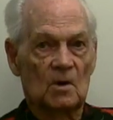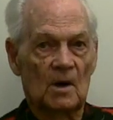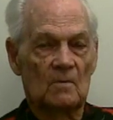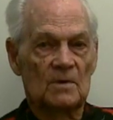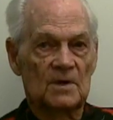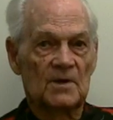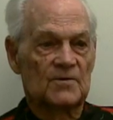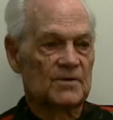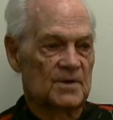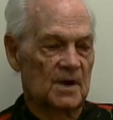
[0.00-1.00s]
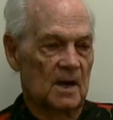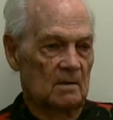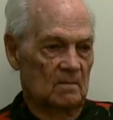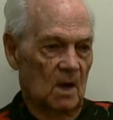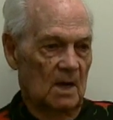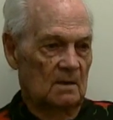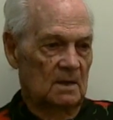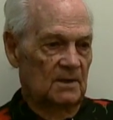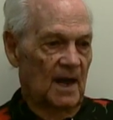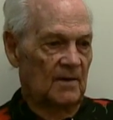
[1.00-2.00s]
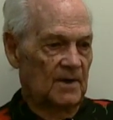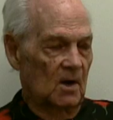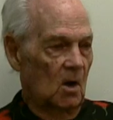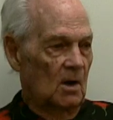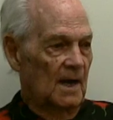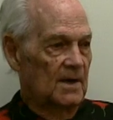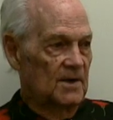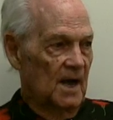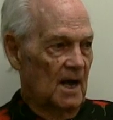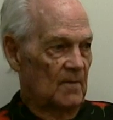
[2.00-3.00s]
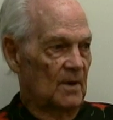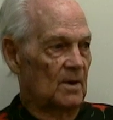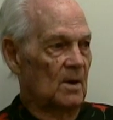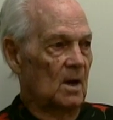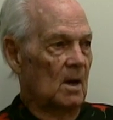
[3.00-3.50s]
So that was interesting. I was out there all that time, and